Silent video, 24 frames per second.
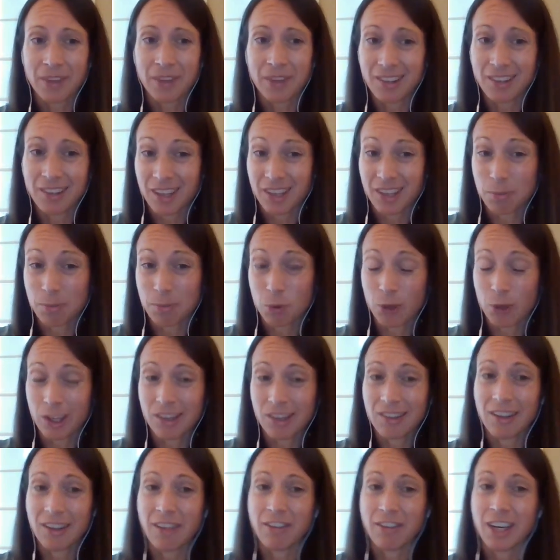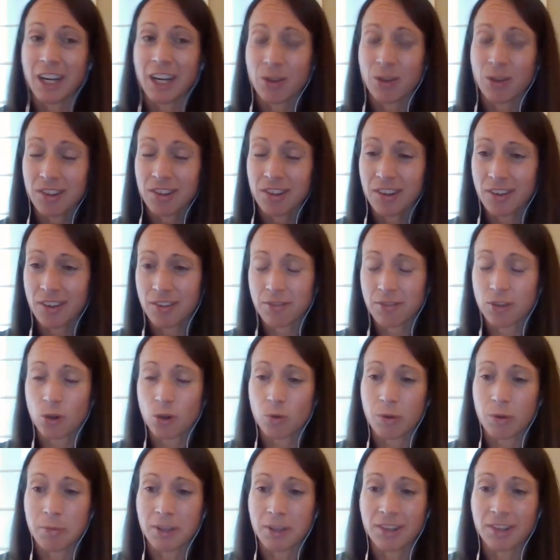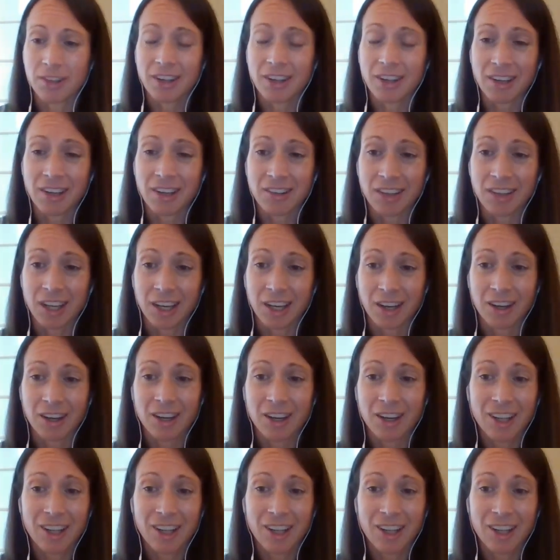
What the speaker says: 6.7 ounces for a women's size 8.